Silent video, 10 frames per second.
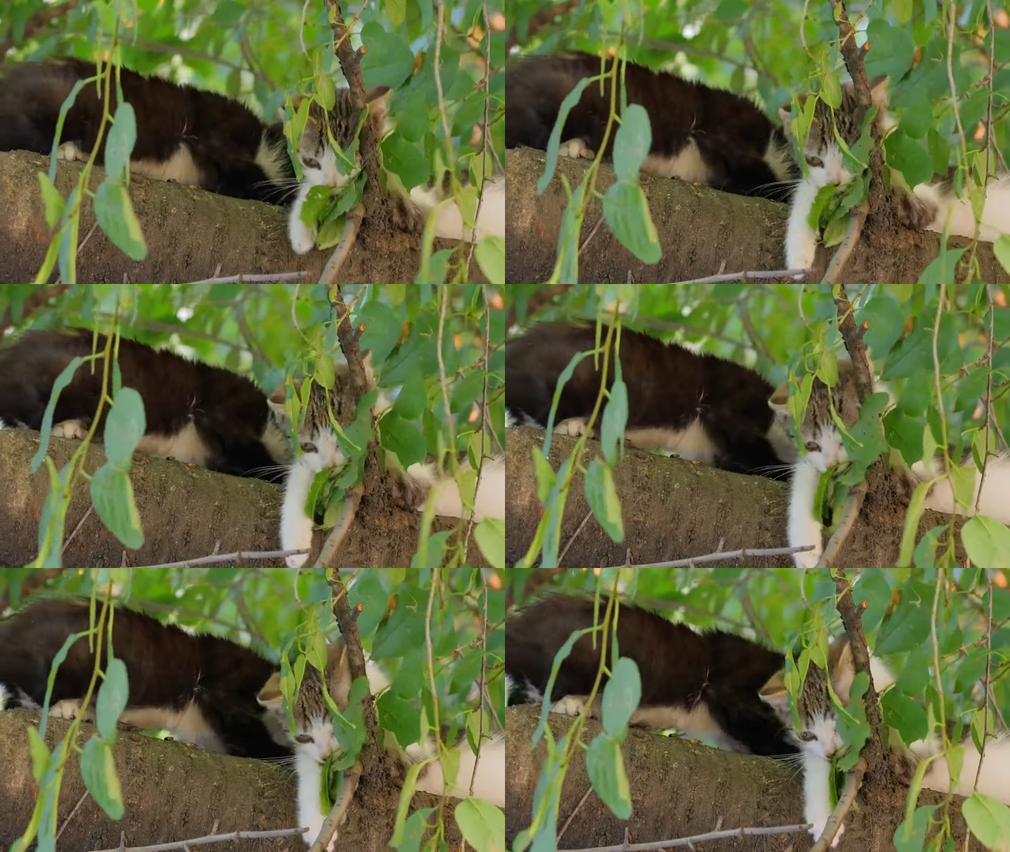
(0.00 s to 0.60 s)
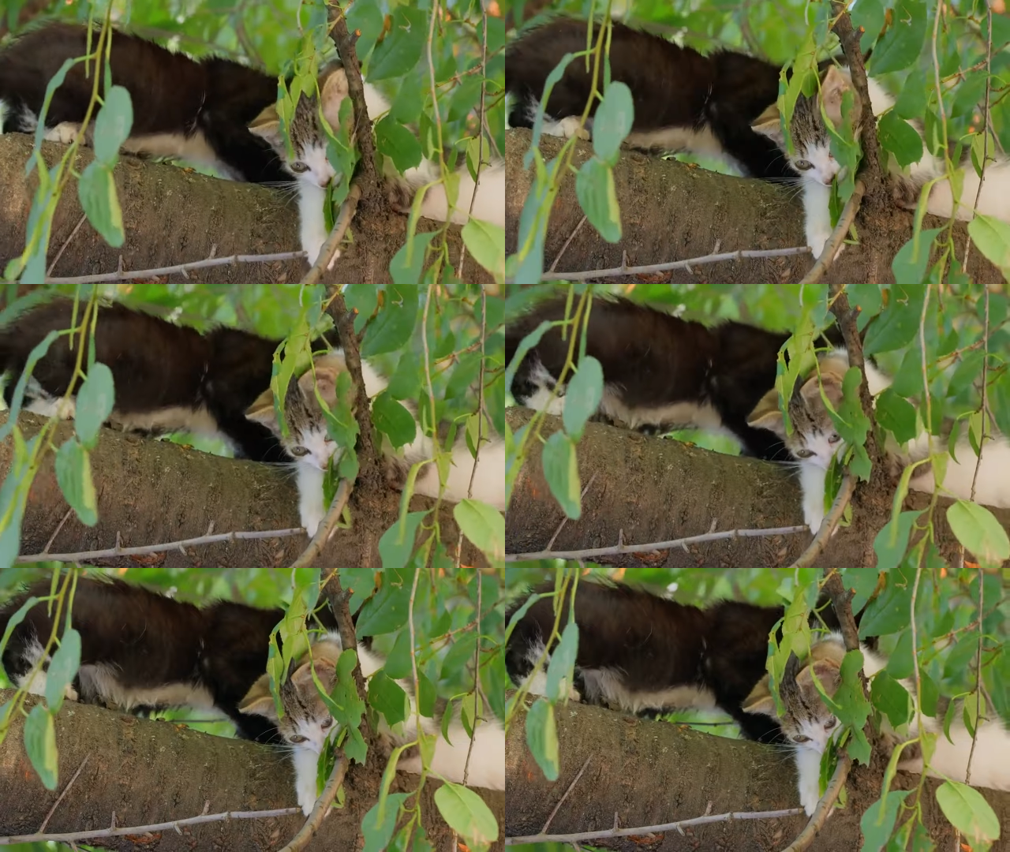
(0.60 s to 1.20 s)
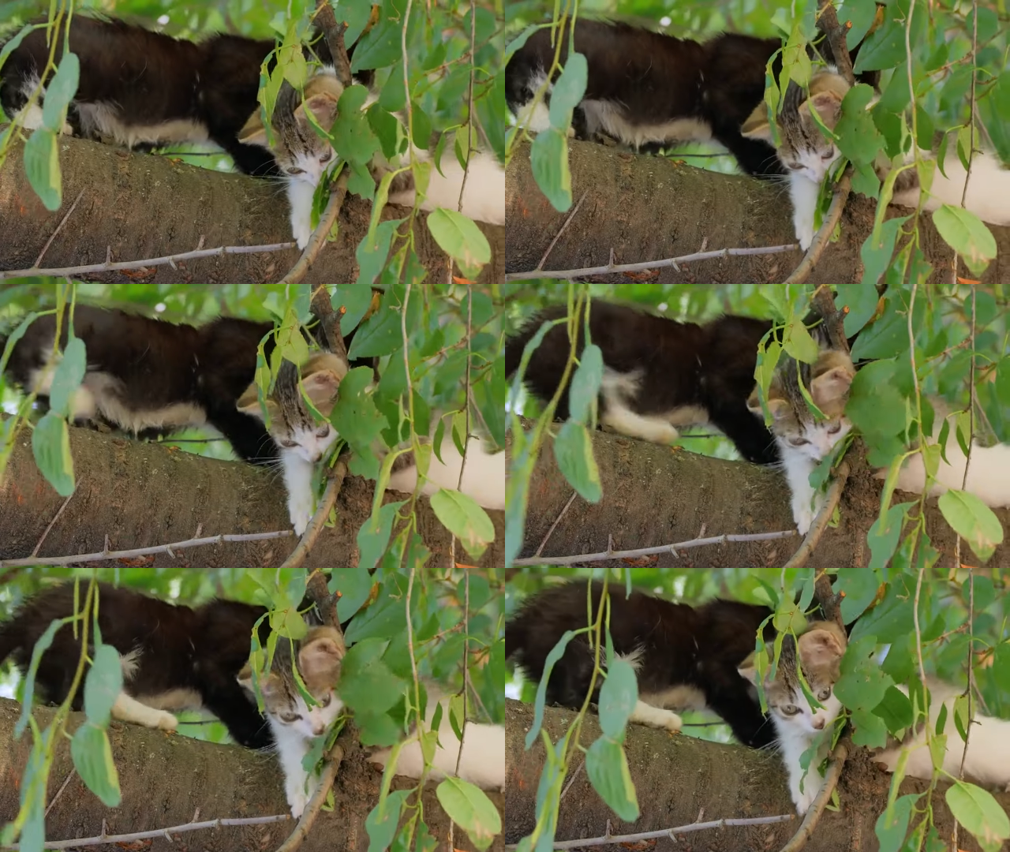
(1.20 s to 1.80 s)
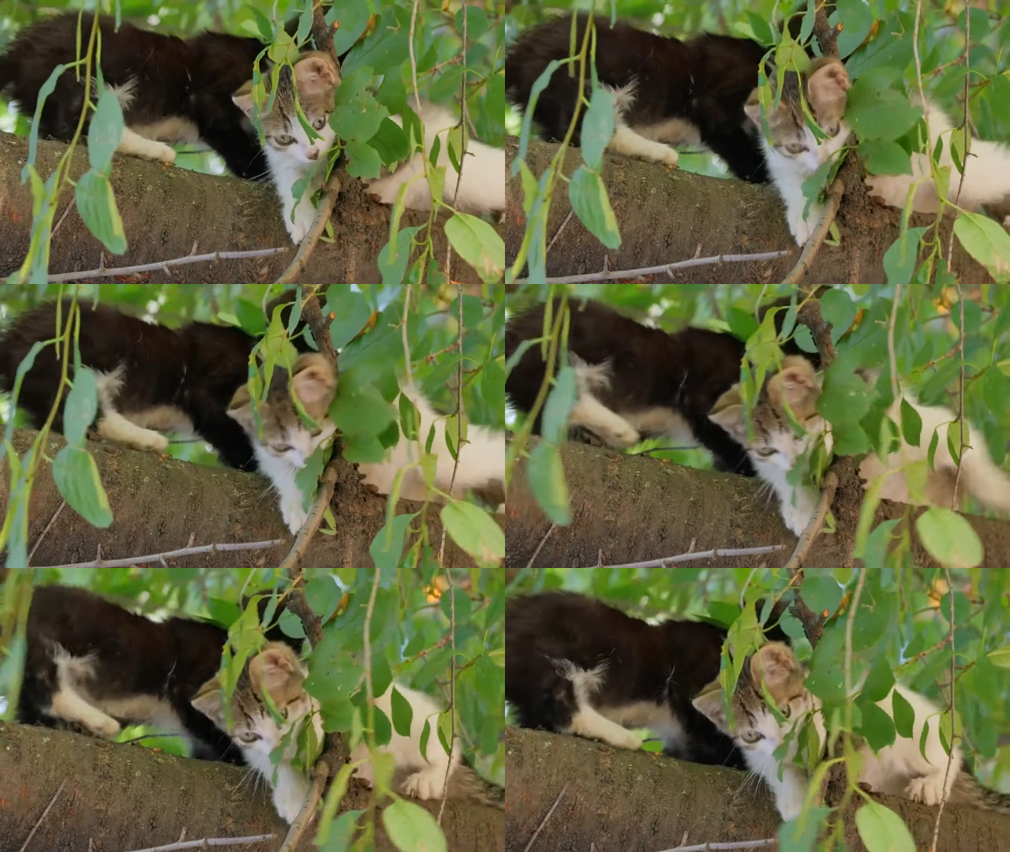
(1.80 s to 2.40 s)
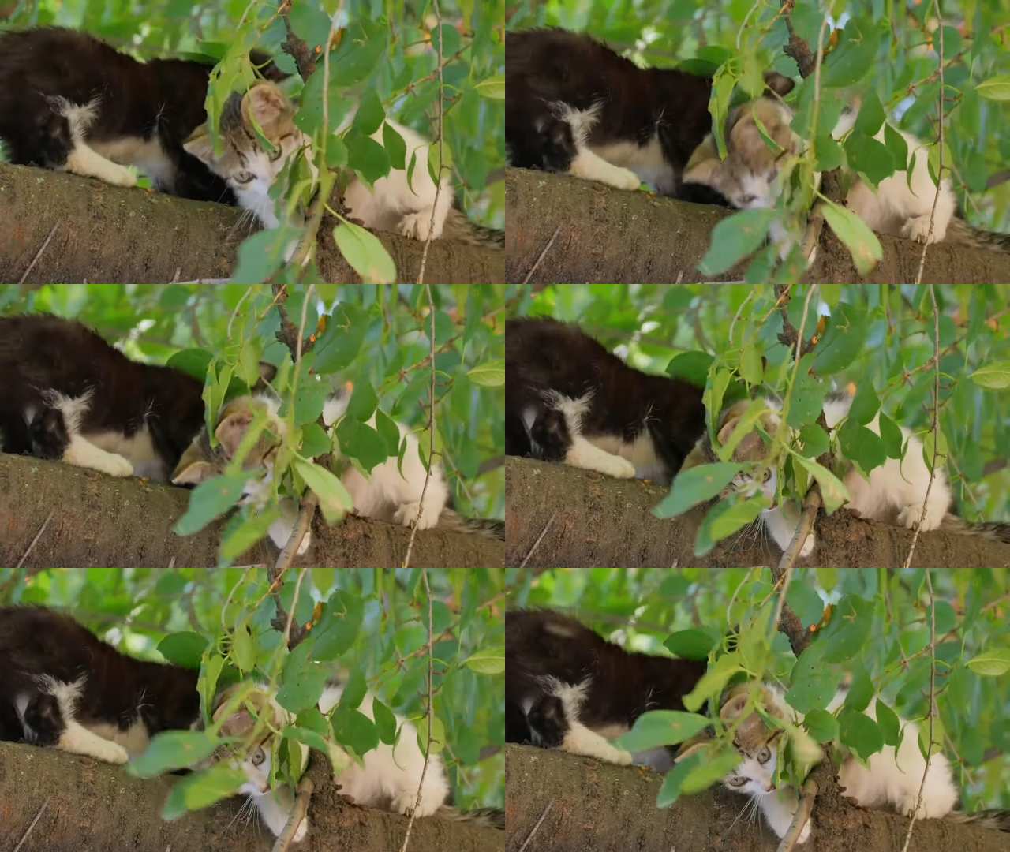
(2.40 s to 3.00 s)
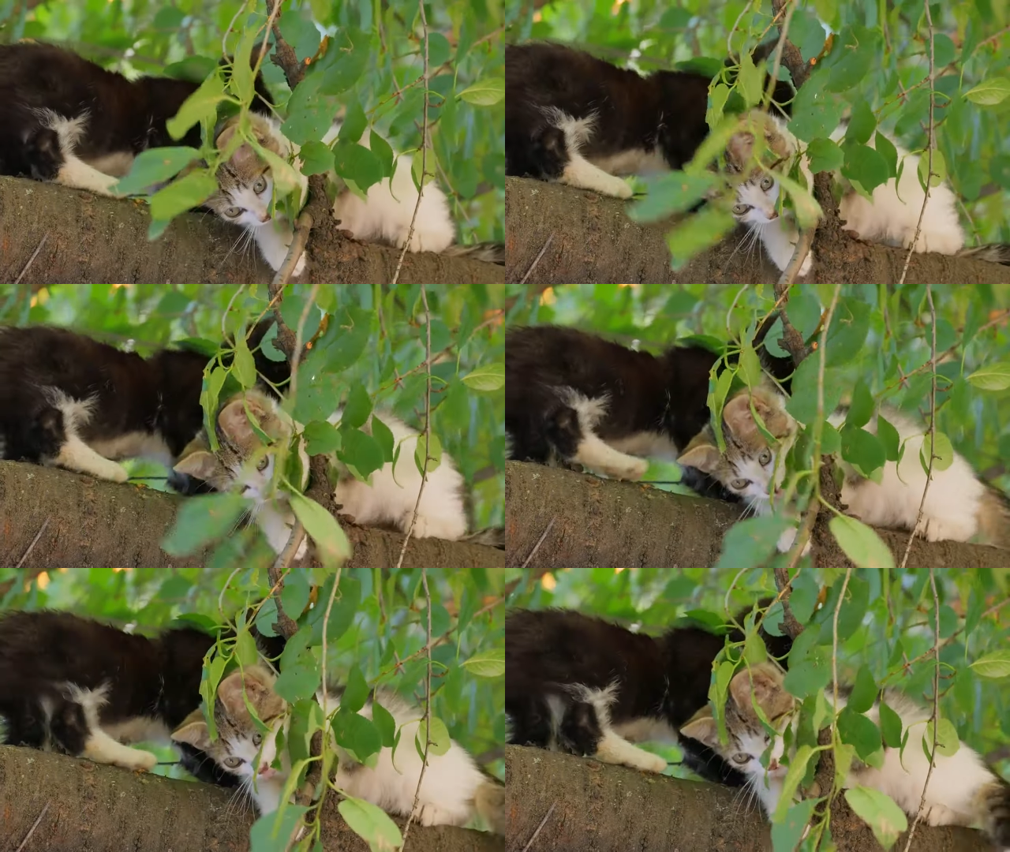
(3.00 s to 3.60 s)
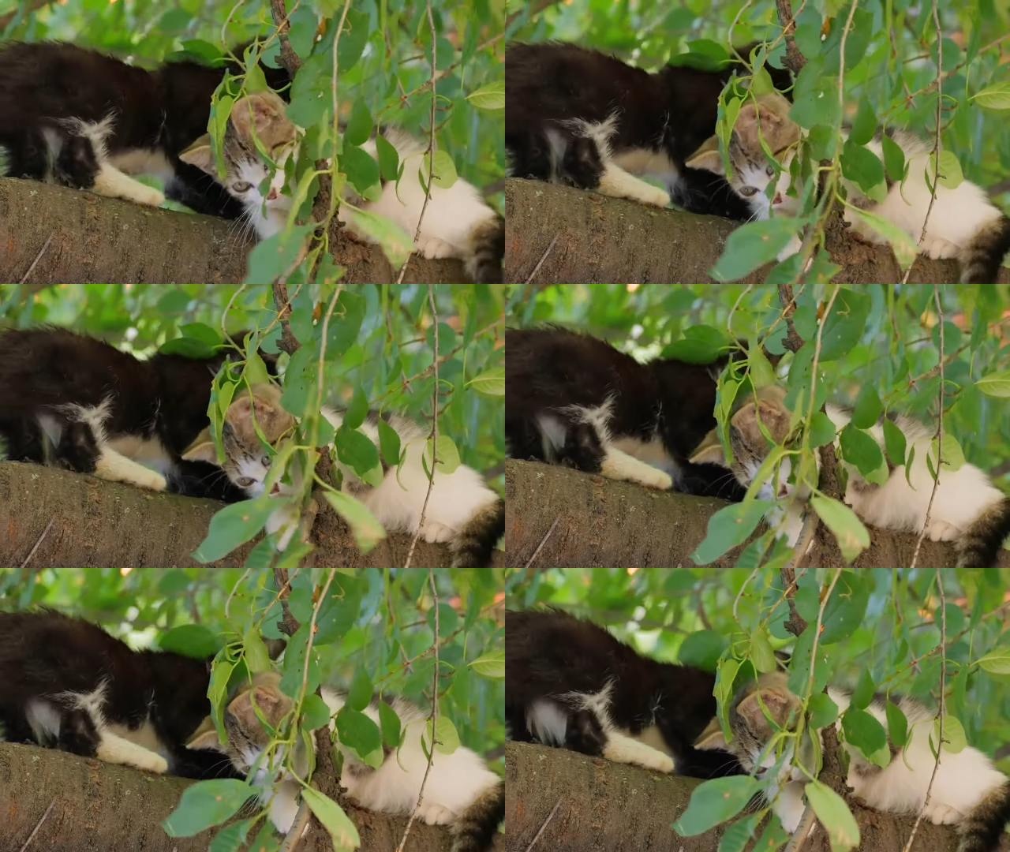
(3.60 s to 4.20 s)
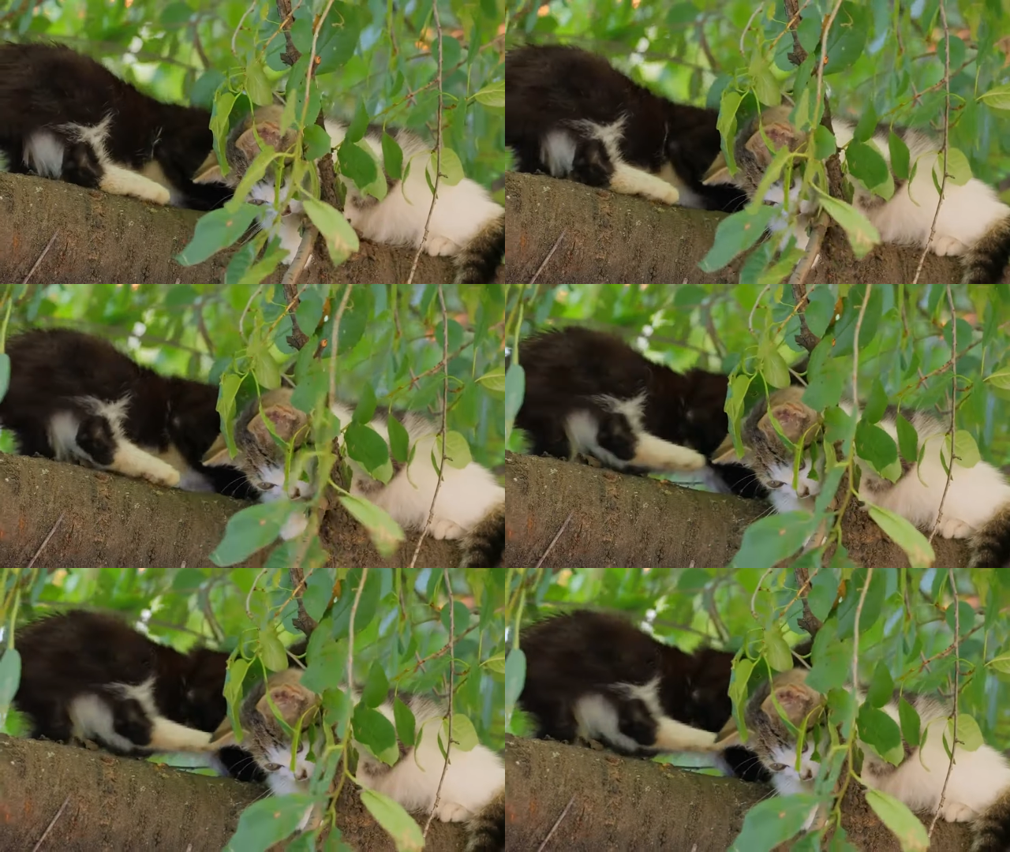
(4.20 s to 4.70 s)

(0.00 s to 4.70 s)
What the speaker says: No face is visible, so there are no lips to read.